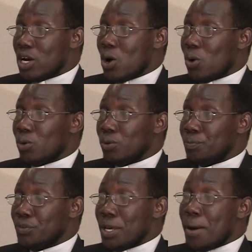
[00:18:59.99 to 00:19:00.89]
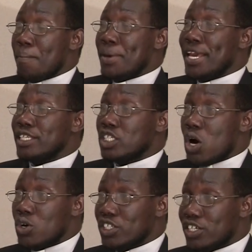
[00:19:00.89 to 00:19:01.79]
is a call, being a
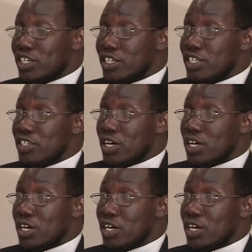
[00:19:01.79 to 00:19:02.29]
doctor